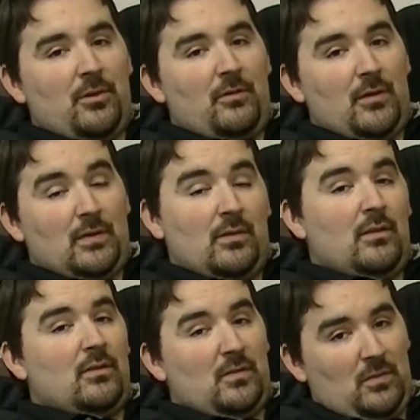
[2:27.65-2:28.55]
previously,
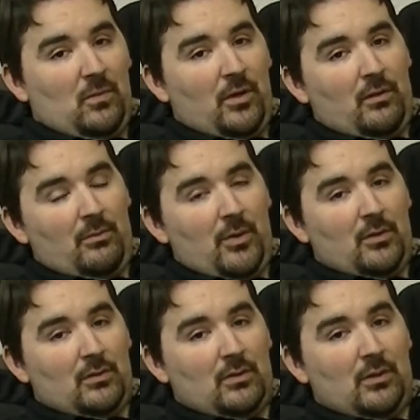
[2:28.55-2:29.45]
this is one of the
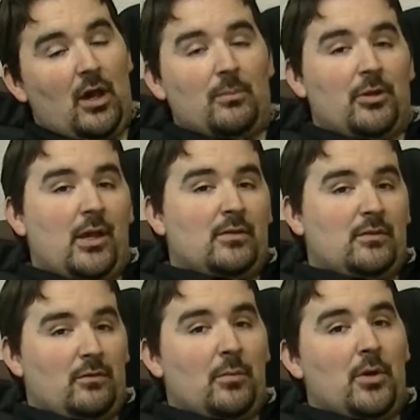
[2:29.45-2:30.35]
most
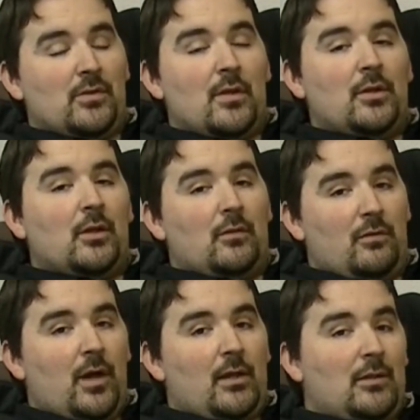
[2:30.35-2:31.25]
comprehensive remotes that you're going to
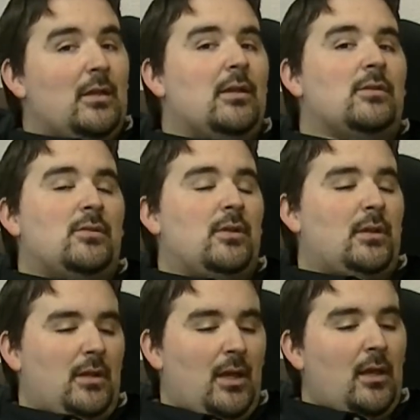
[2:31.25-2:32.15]
find in the industry
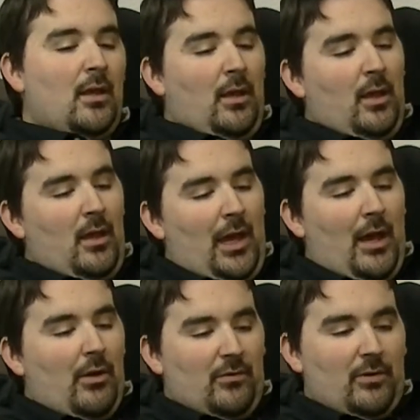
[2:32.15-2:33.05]
today.
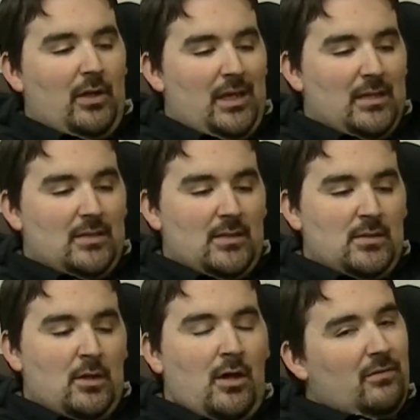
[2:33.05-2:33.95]
However, it
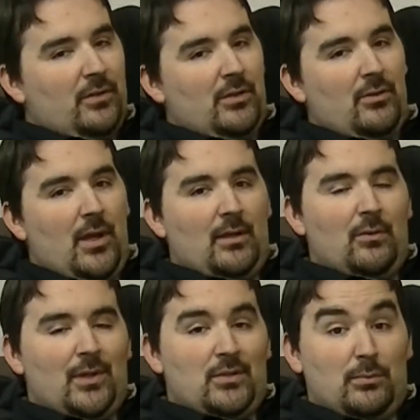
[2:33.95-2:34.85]
doesn't offer you any
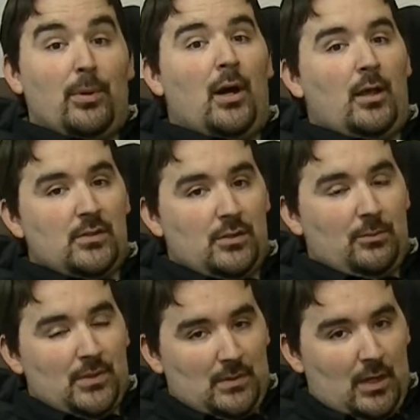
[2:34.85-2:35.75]
way to pause your
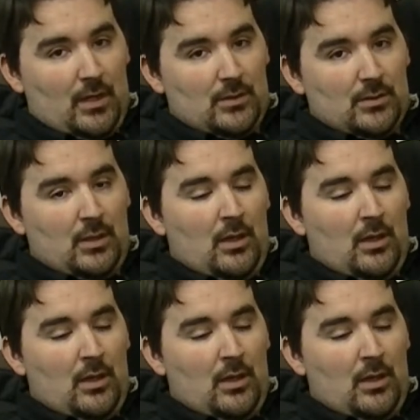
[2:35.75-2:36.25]
massage